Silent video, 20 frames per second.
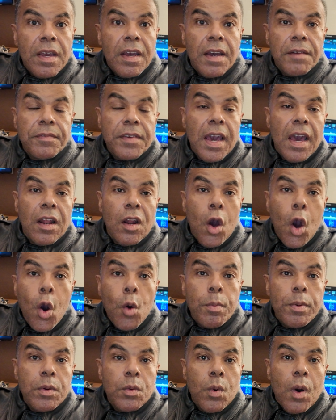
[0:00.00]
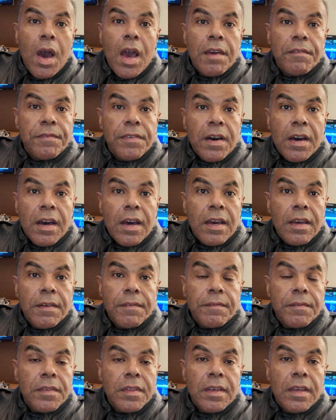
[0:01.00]
I've got open
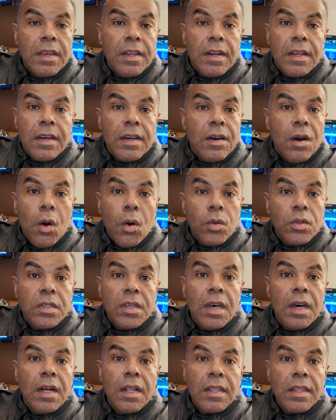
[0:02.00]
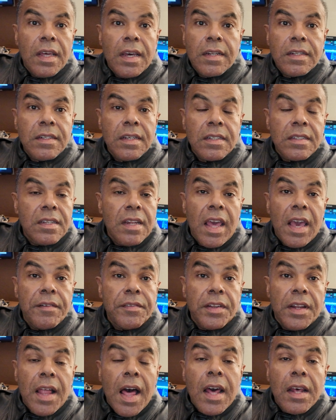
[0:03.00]
Wi-Fi in a hotel that doesn't
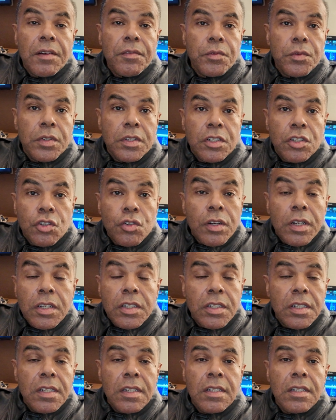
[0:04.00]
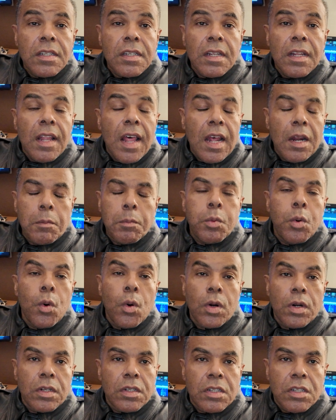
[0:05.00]
have a lot of restrictions, a lot of
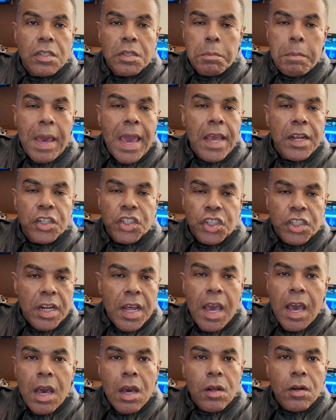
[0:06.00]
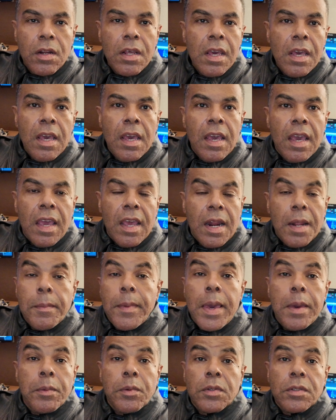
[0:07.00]
ports smashed down, and
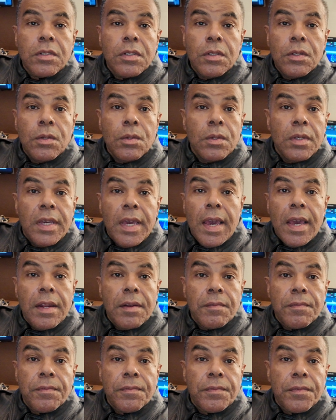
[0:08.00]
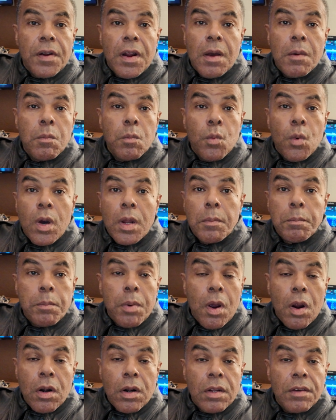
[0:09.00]
I'm able to get from one
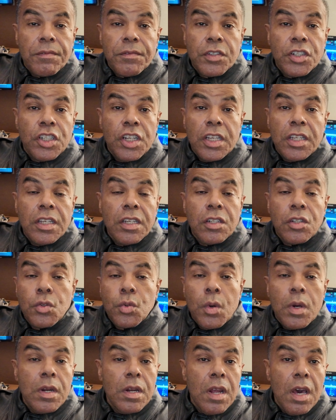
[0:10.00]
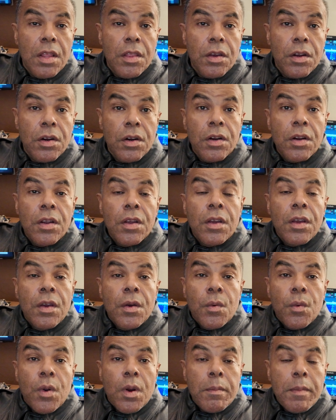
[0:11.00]
part of Virginia to another
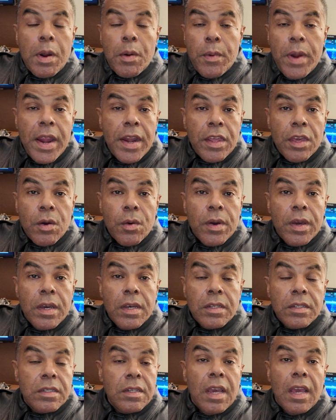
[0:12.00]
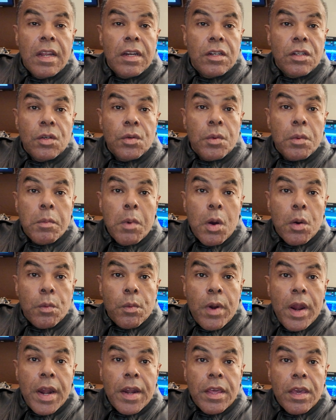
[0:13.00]
where my radio is and do remote
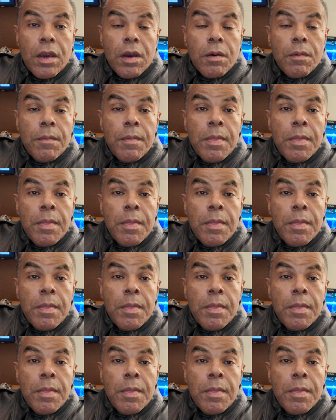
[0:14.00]
radio.